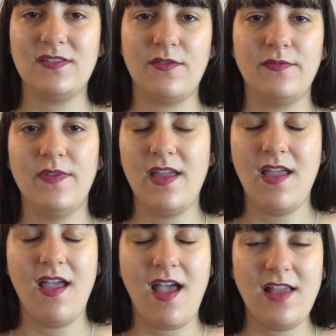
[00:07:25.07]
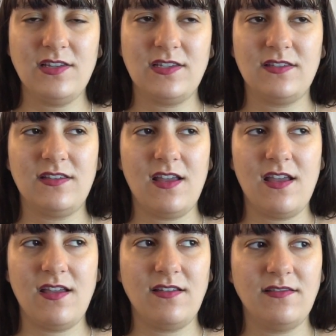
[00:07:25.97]
So I just
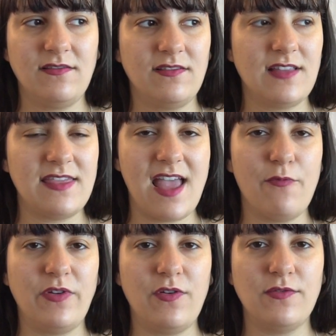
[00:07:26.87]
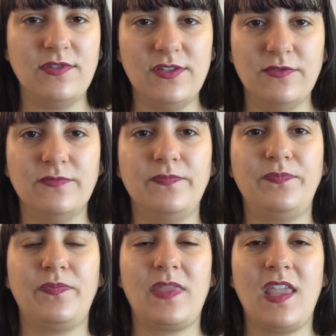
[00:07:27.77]
let that one go too.
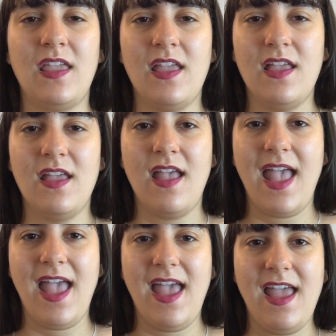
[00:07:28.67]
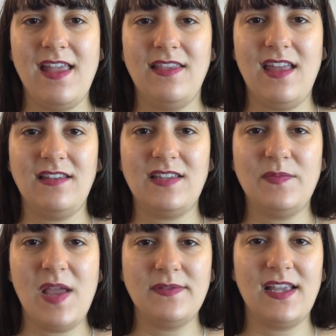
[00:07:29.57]
And then
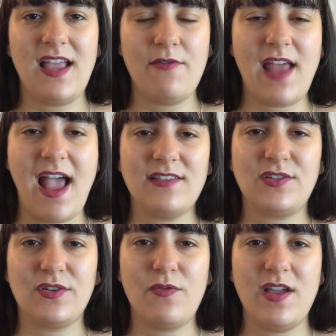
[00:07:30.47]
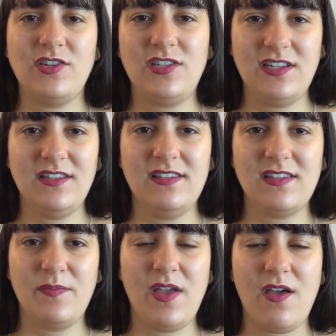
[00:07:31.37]
sometimes like I would ask her questions
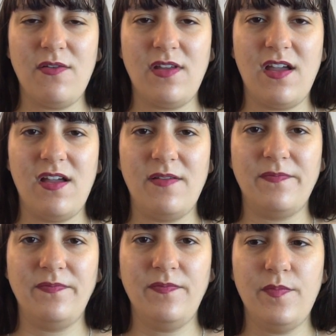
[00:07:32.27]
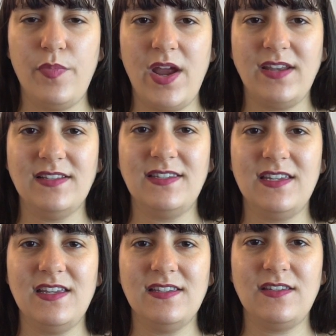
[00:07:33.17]
about
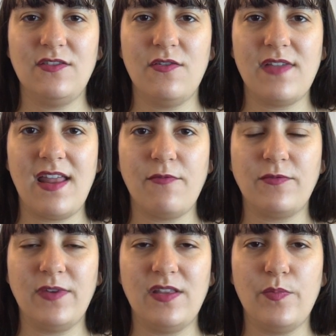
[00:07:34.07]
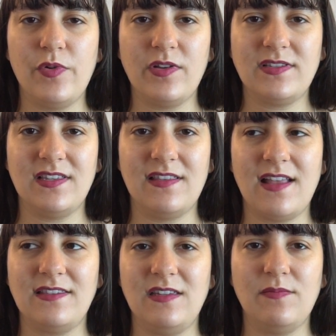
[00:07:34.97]
pregnancies, you know, that I would read in books and
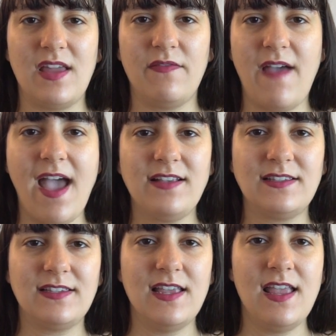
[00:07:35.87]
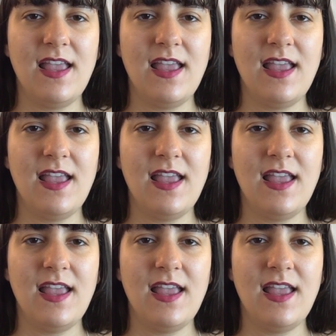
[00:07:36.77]
that seemed like facts.